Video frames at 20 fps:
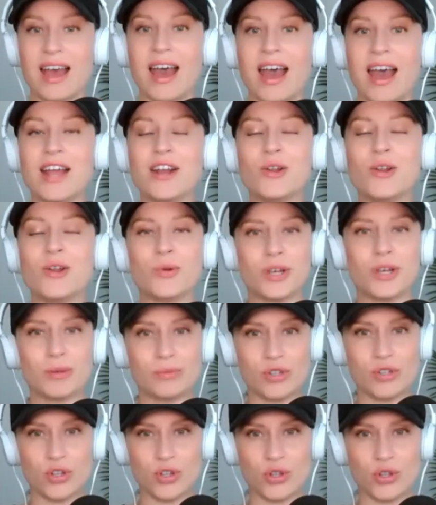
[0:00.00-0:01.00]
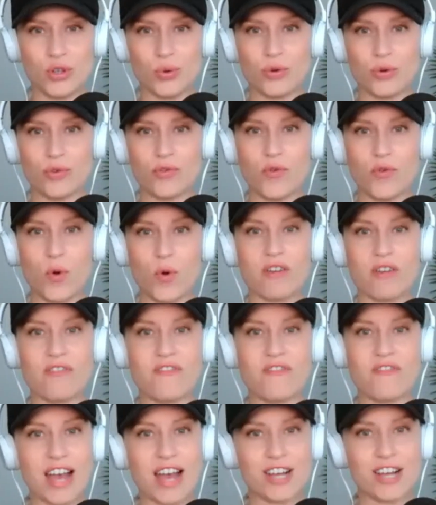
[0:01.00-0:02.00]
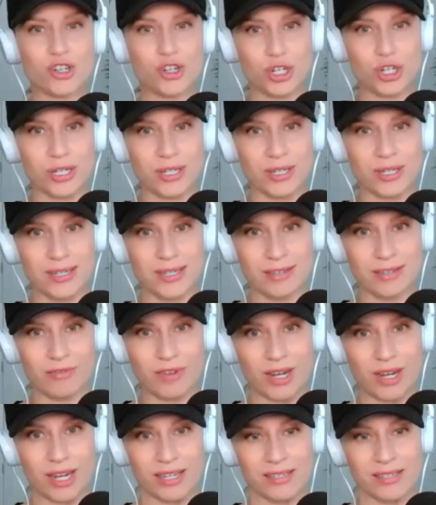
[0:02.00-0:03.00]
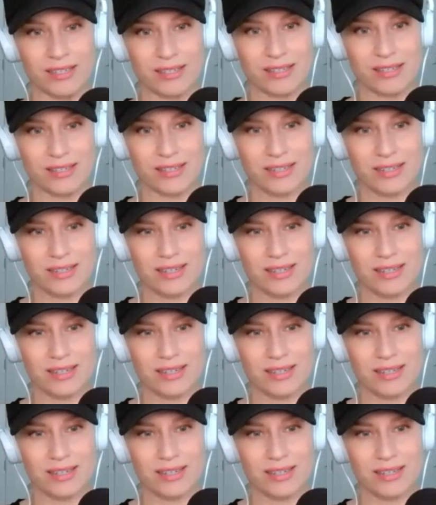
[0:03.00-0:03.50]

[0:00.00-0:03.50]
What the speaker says: I don't come to you for fashion advice.